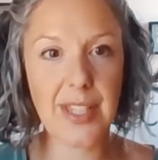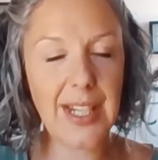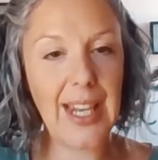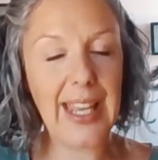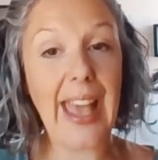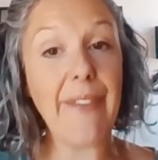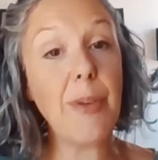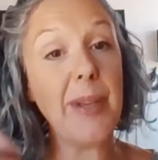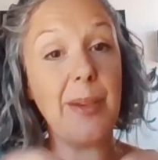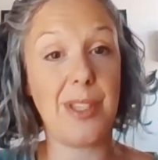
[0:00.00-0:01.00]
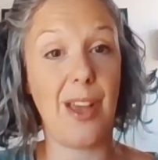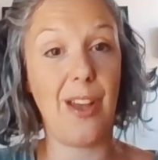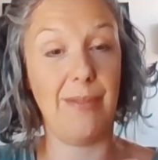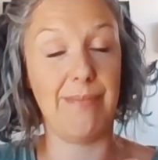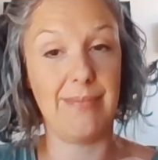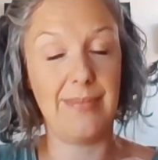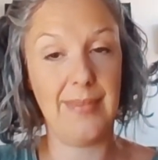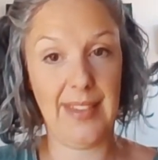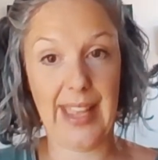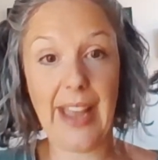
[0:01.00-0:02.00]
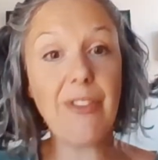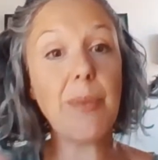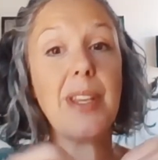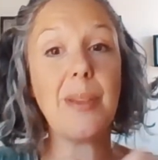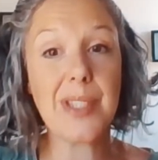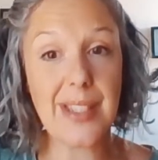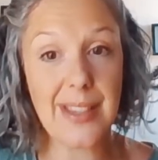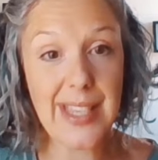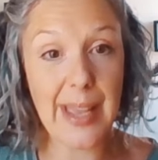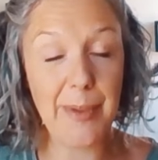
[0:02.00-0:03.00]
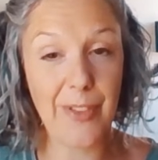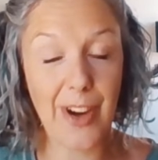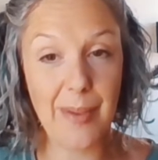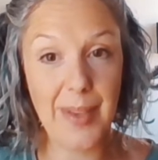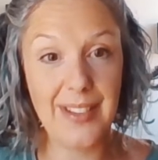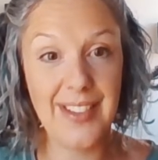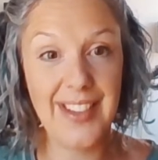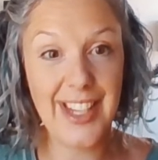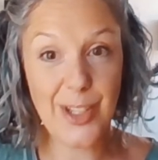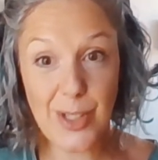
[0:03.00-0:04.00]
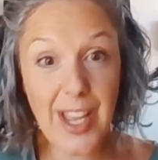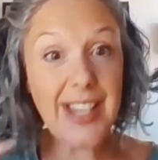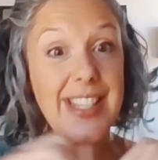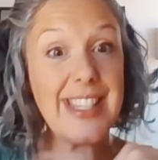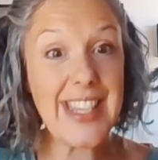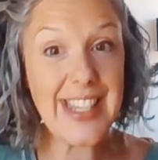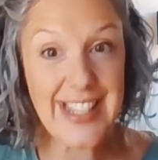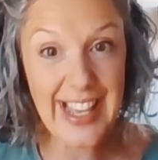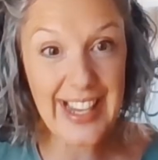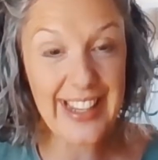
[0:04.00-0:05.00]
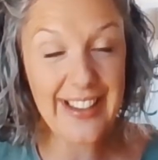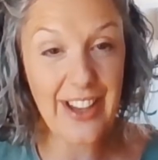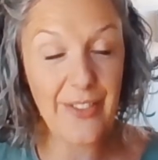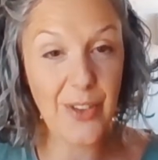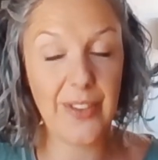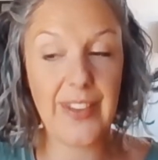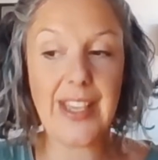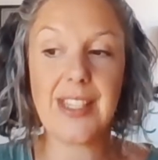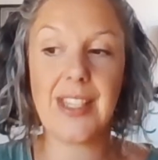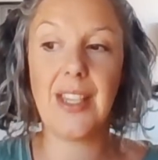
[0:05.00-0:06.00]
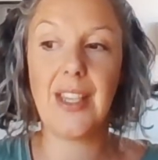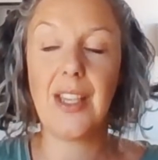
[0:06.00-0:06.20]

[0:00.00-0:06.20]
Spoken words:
Suddenly everybody was at home. Everybody was in the same environment. You're starting to see exactly kind of all of this.